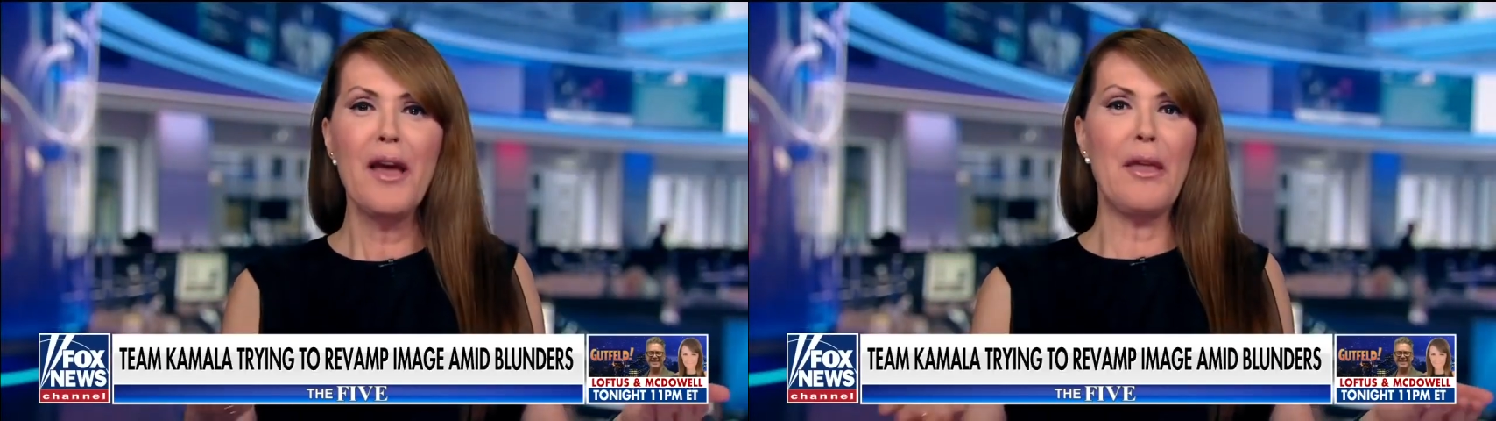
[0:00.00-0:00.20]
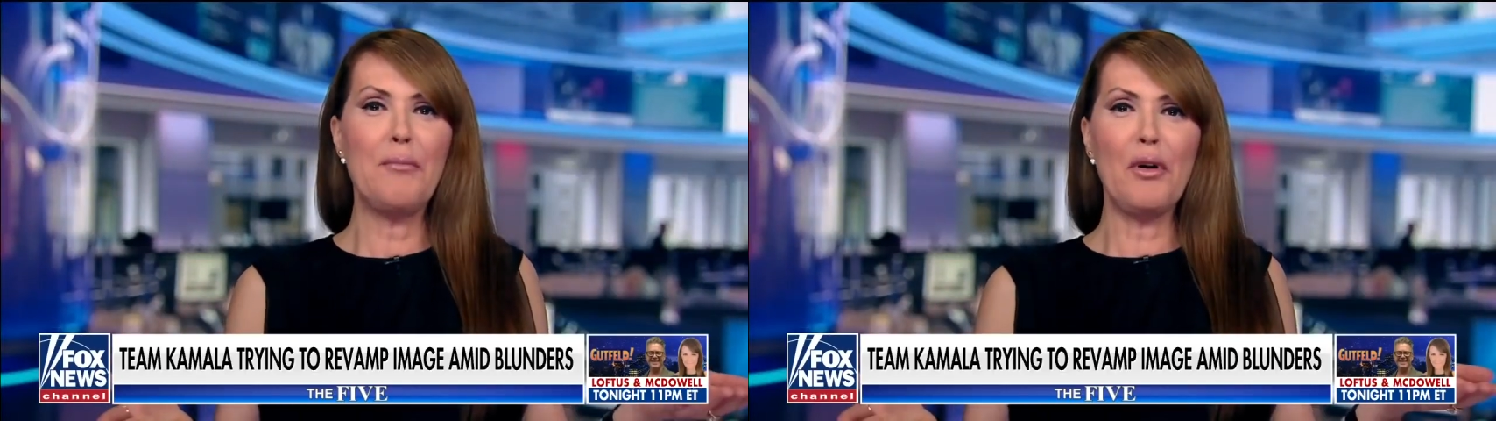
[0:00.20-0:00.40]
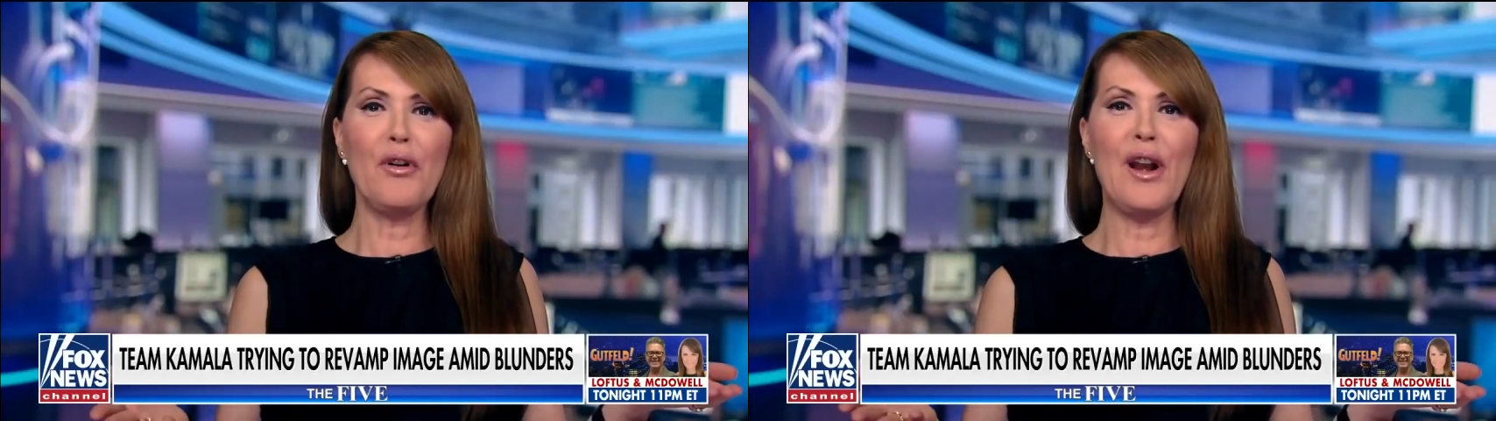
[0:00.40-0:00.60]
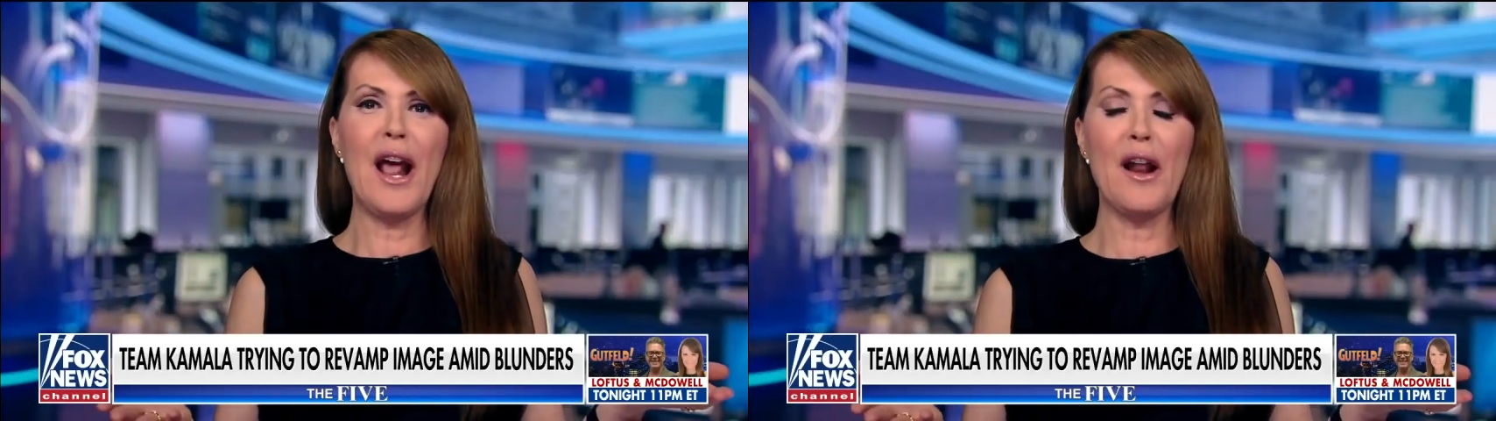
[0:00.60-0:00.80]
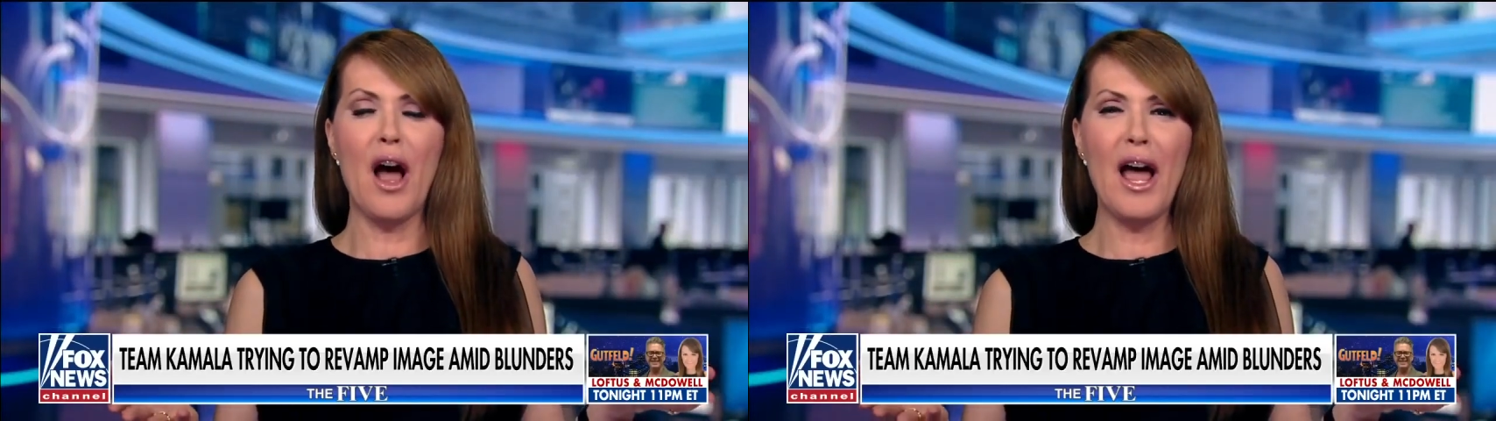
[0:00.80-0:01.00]
They put her
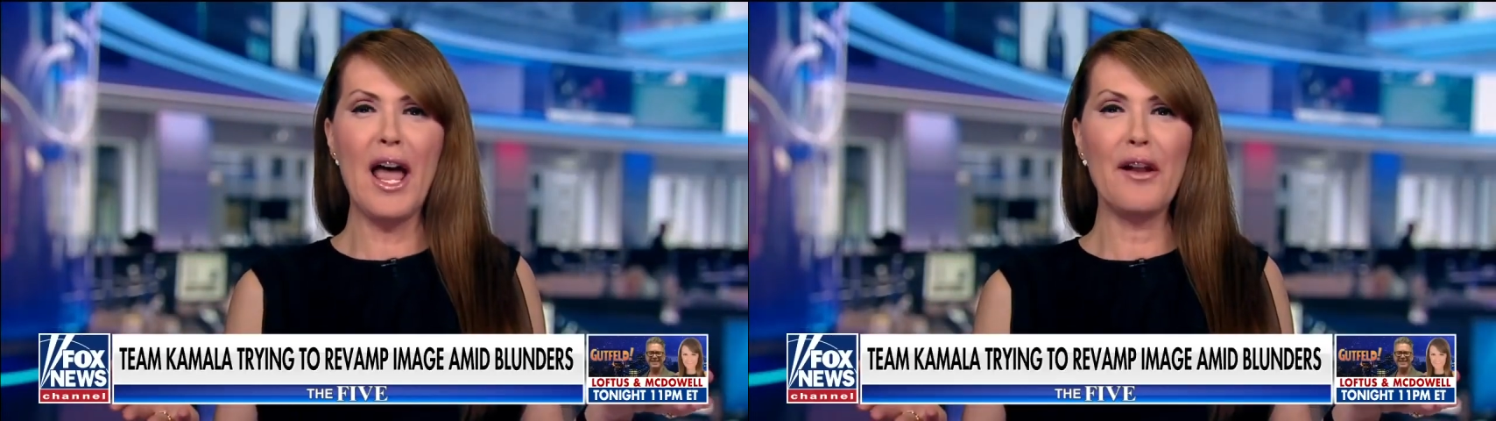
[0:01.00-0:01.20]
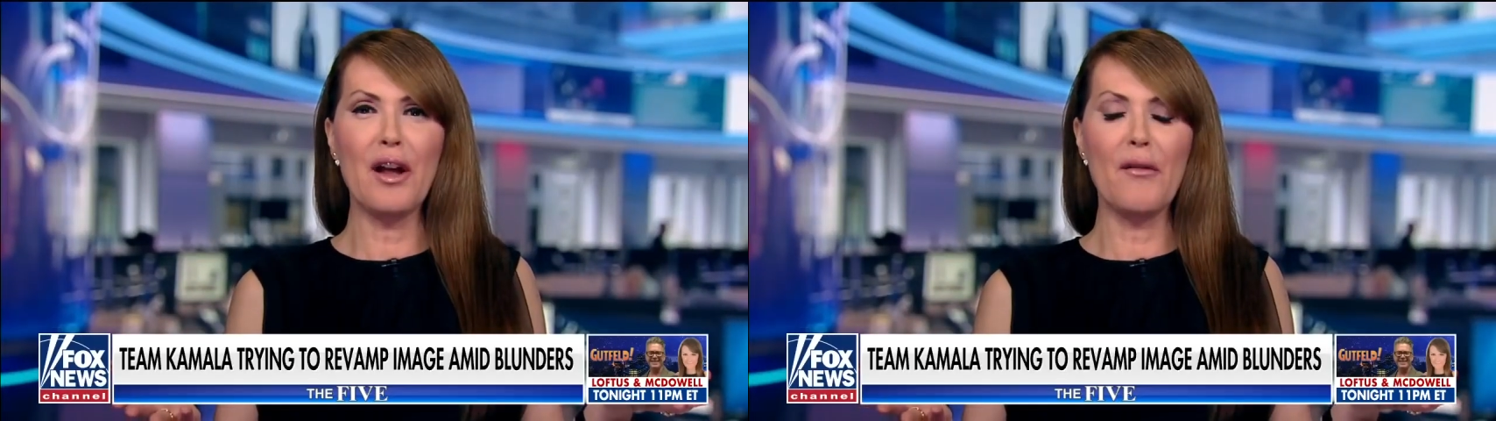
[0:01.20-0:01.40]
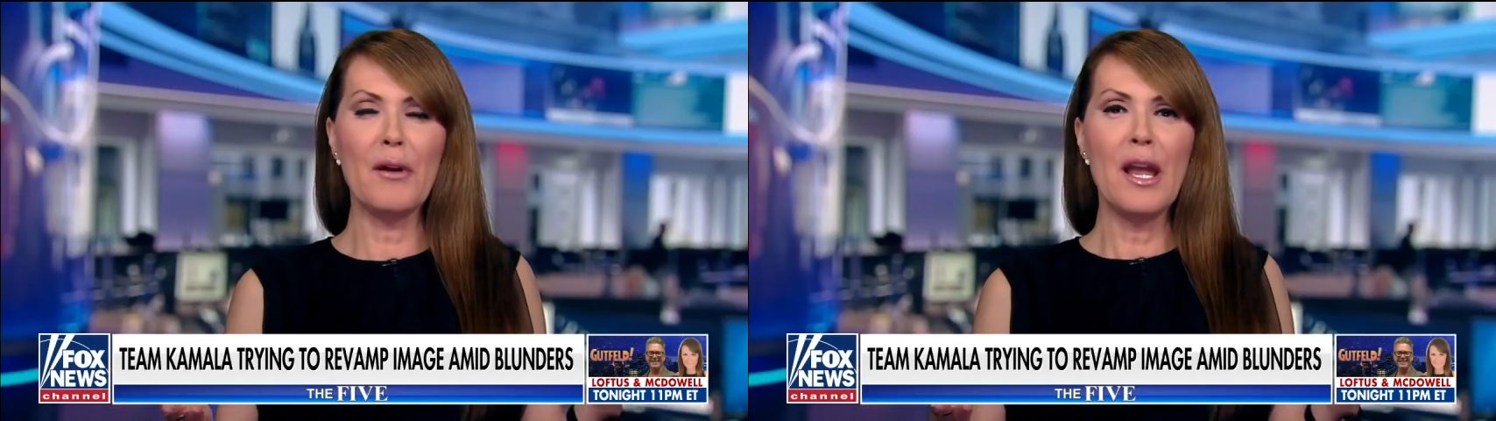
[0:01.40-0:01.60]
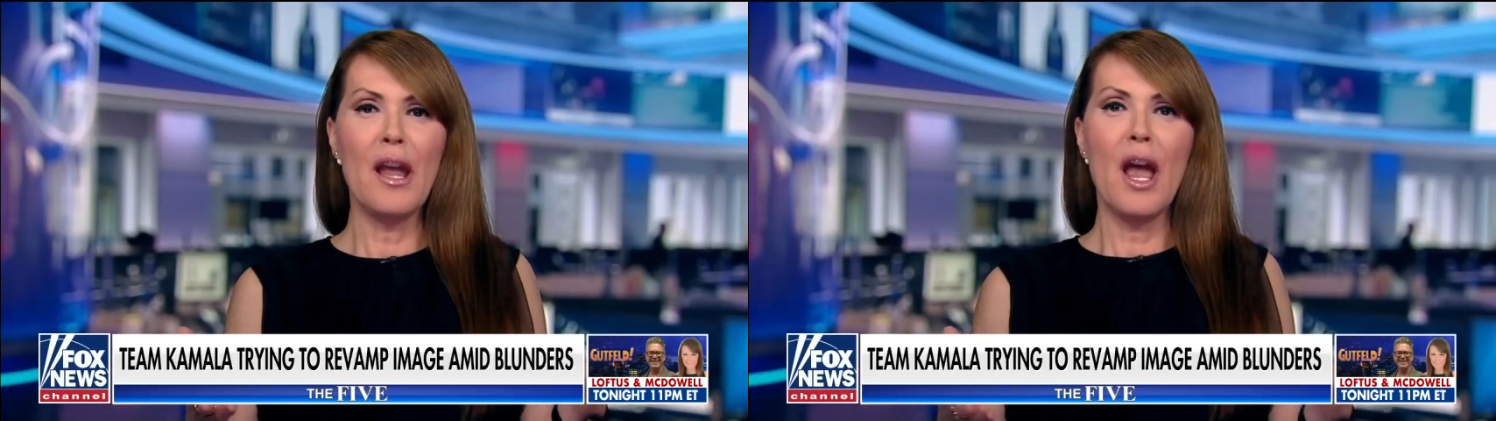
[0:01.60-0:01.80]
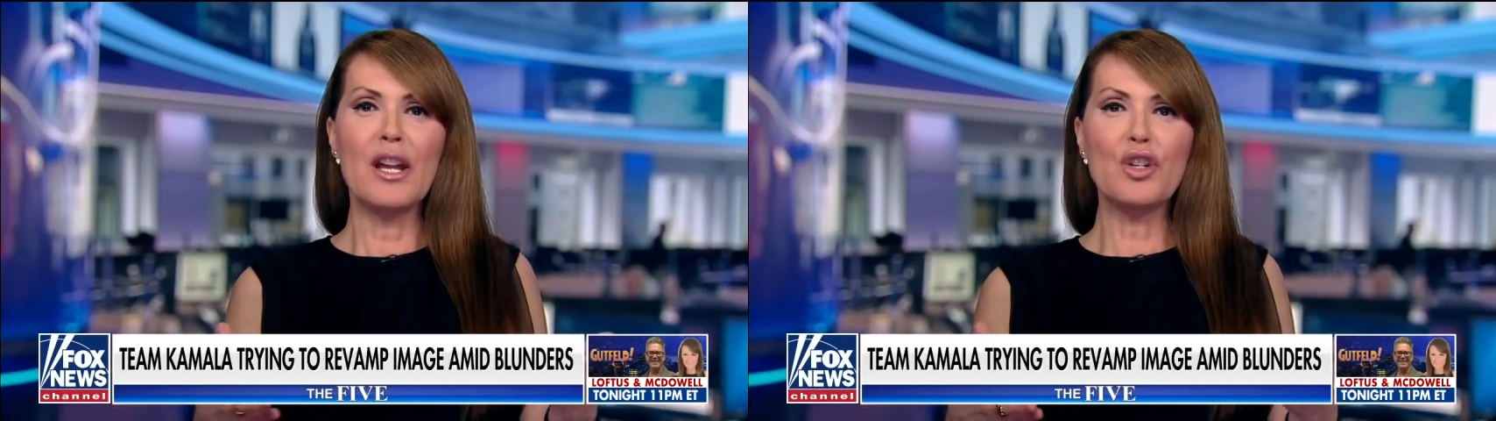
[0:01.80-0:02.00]

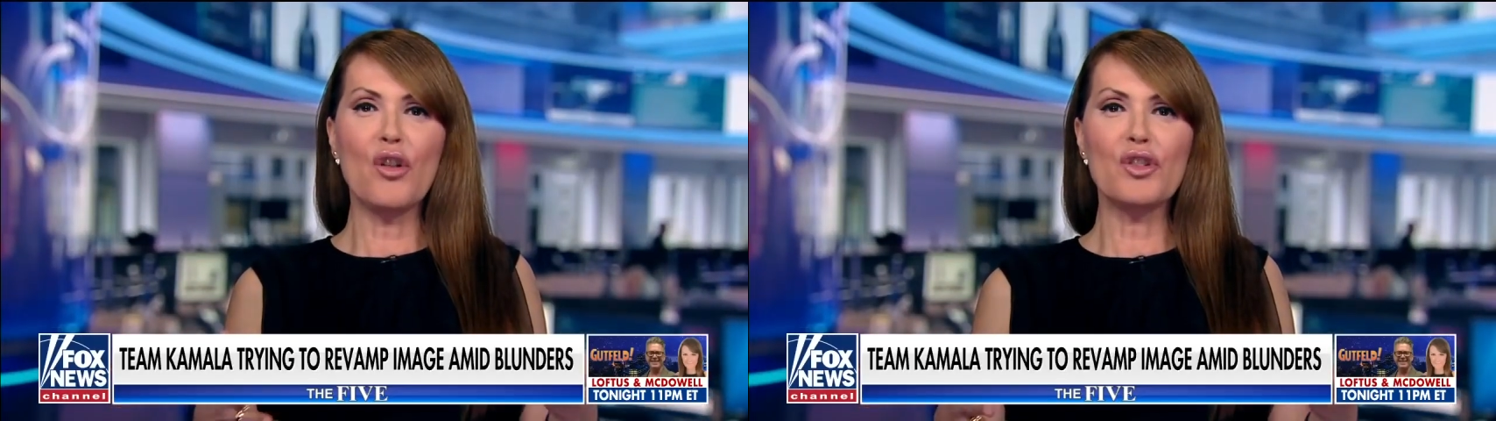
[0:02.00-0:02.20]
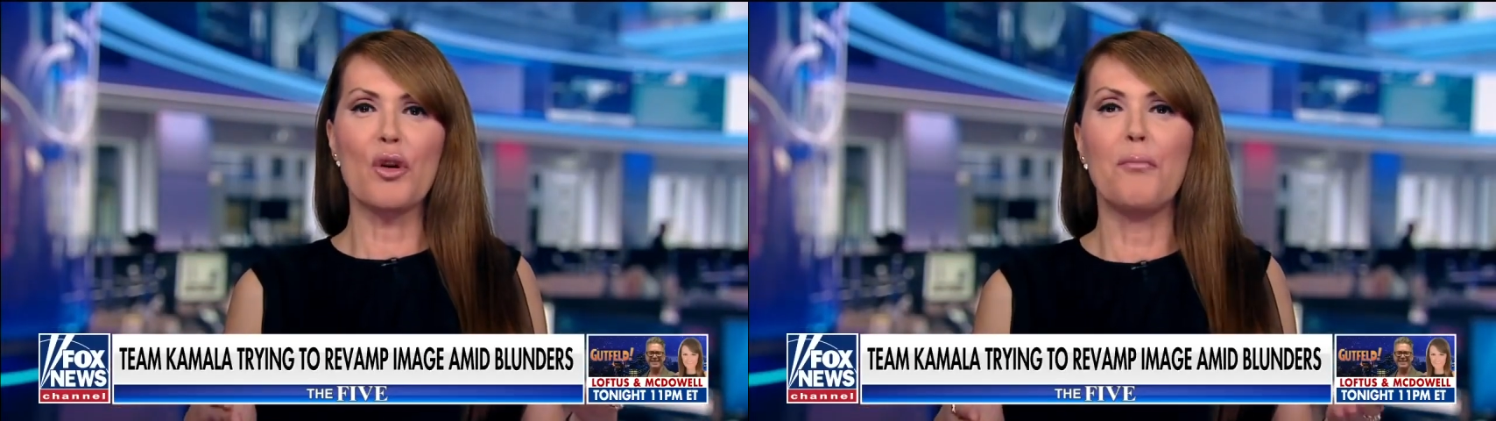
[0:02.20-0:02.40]
in charge of the